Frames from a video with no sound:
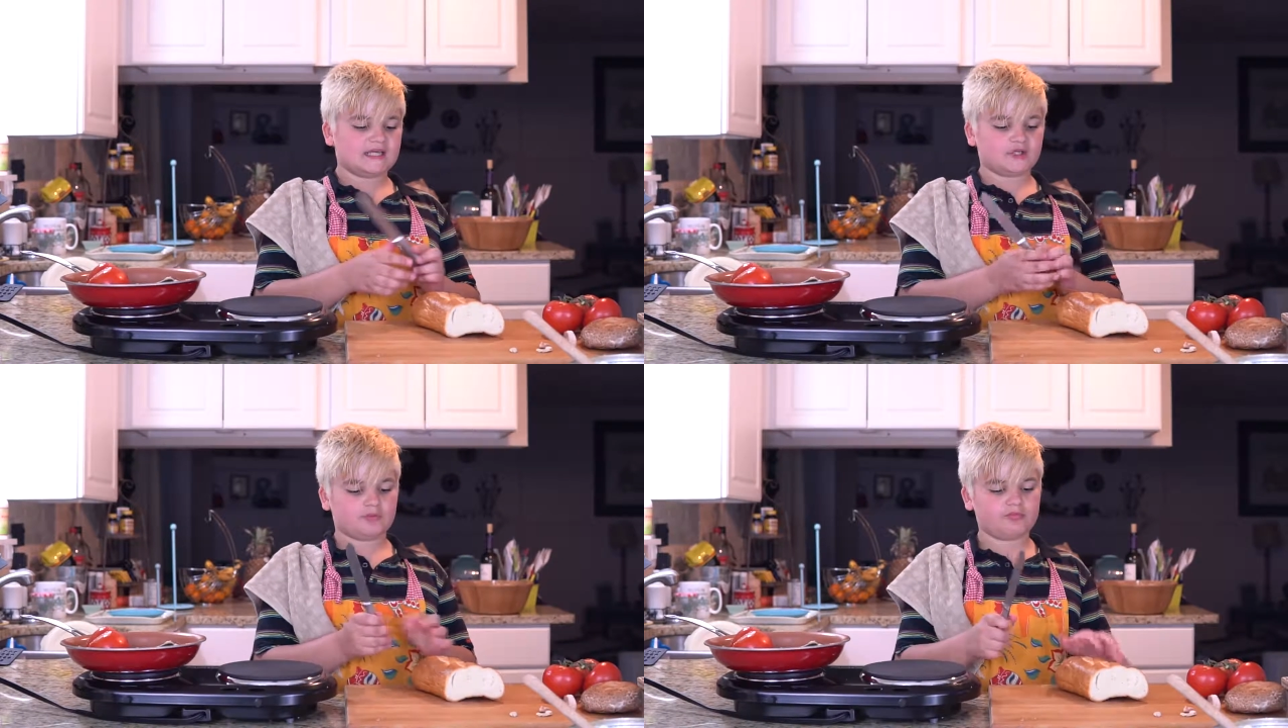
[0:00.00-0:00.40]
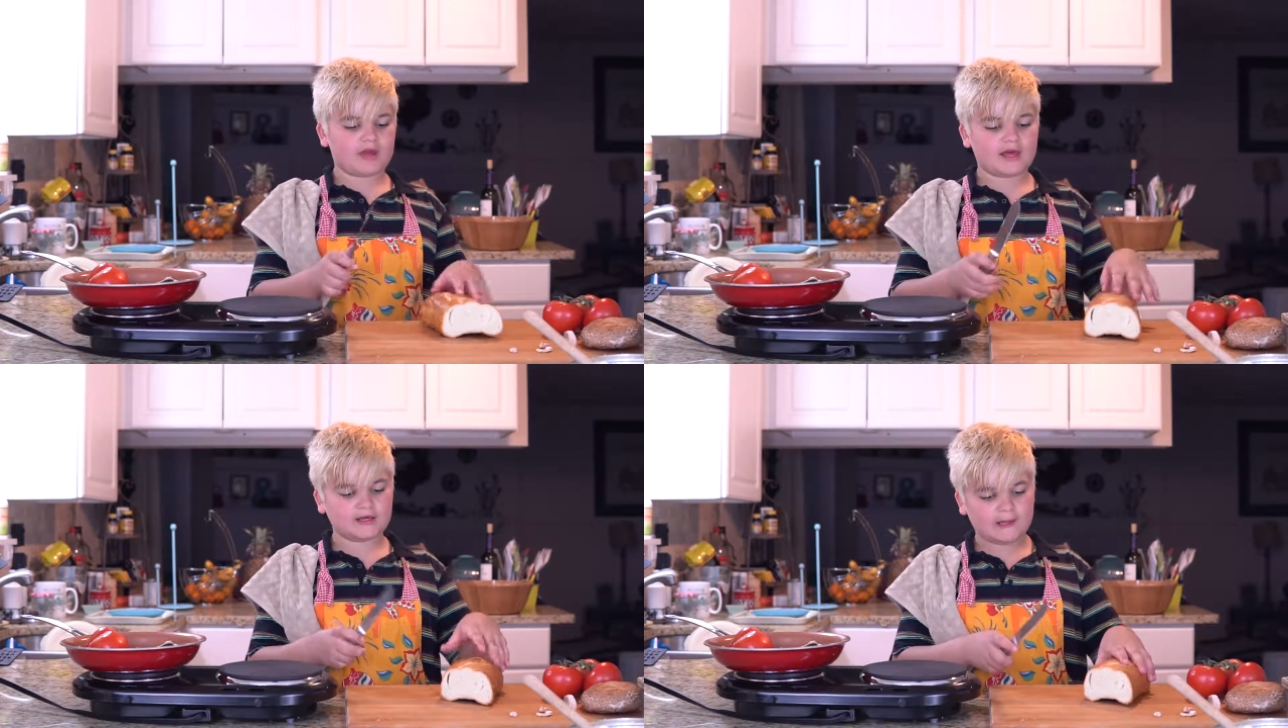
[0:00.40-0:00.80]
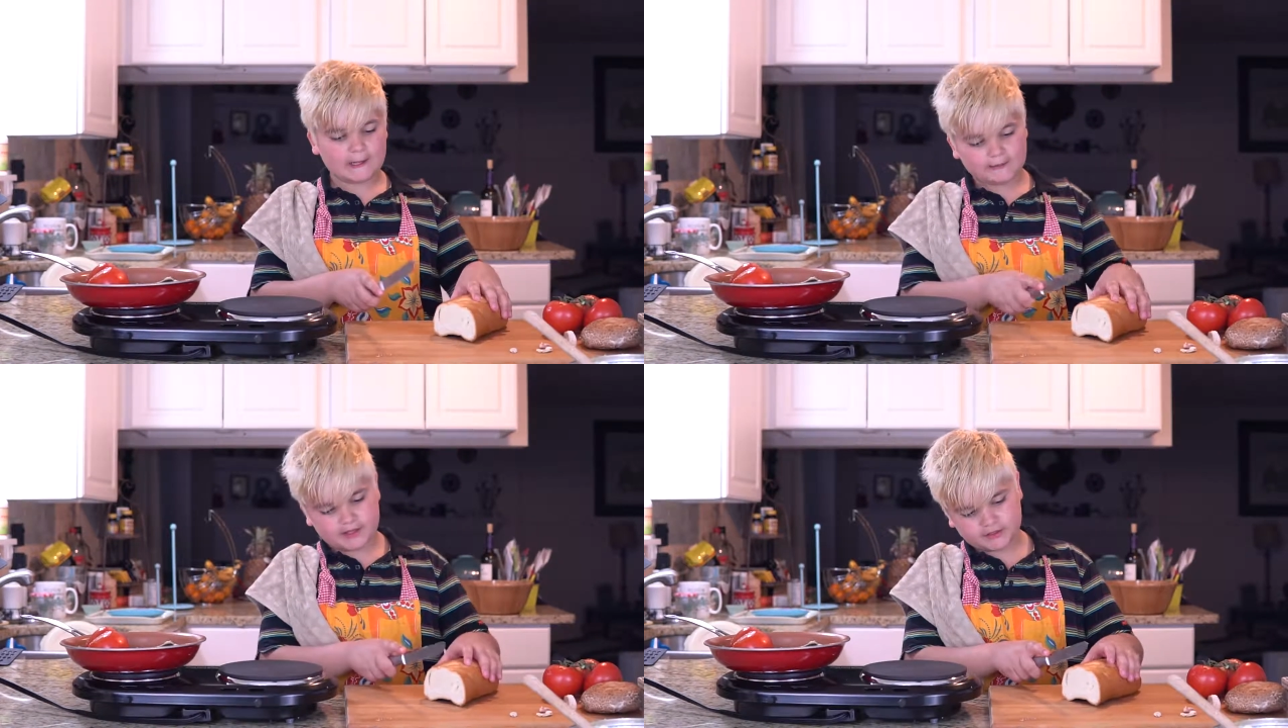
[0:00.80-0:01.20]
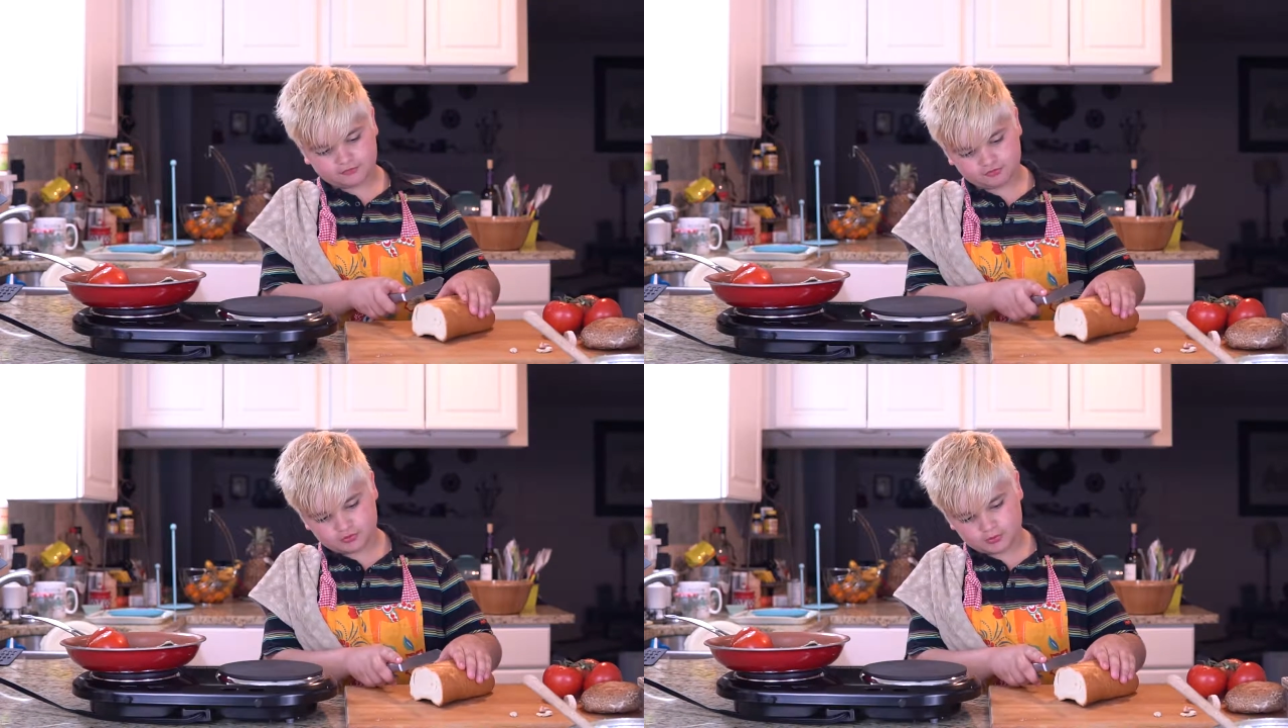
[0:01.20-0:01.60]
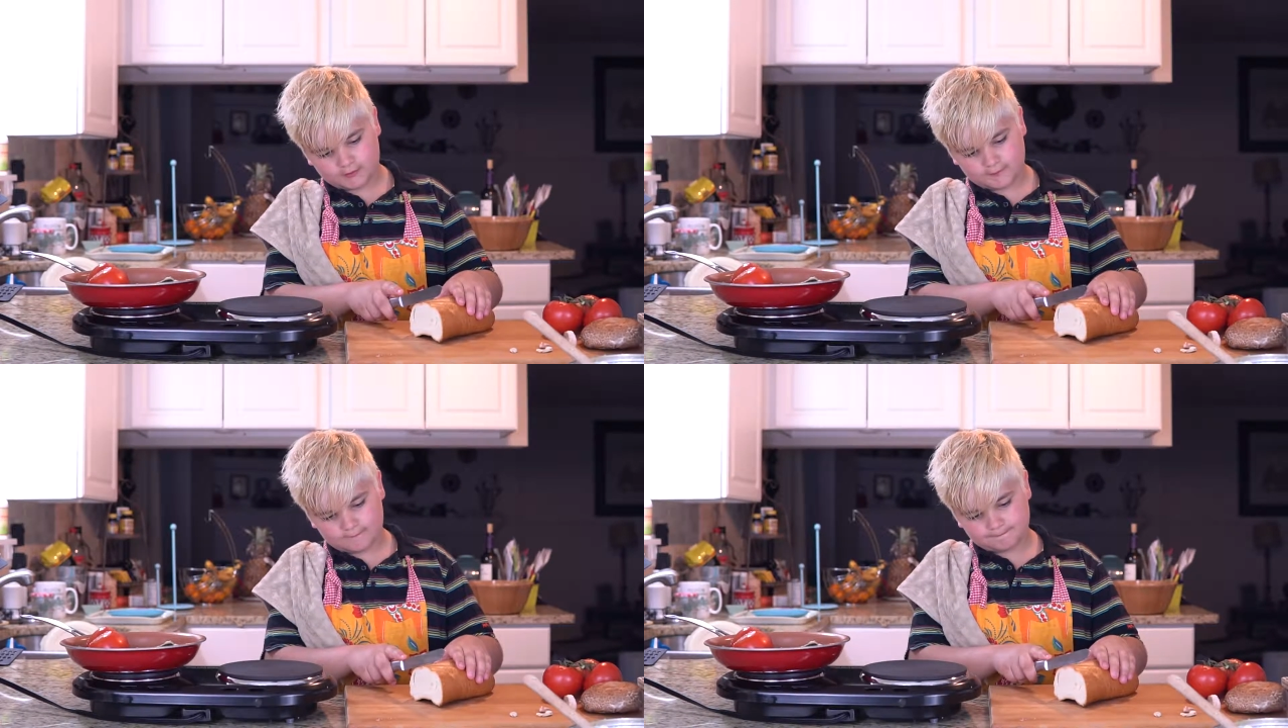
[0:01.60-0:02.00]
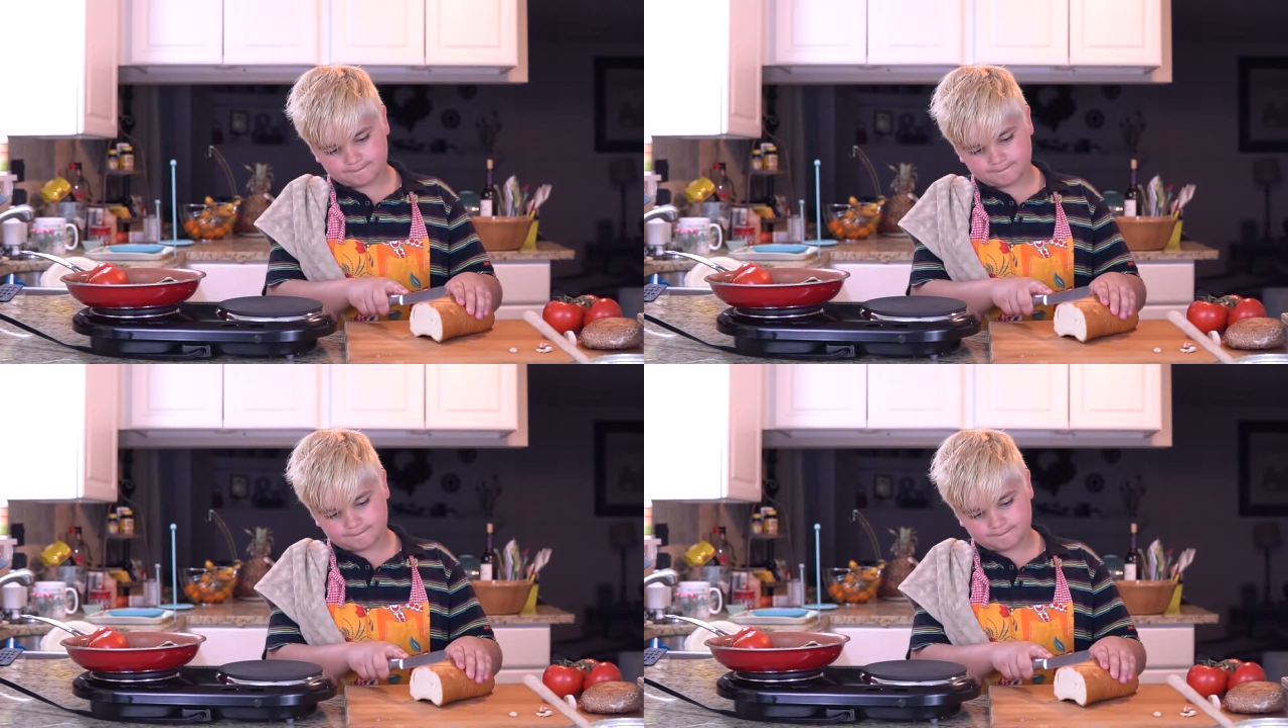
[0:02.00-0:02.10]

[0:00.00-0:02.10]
your bread, and then you're just gonna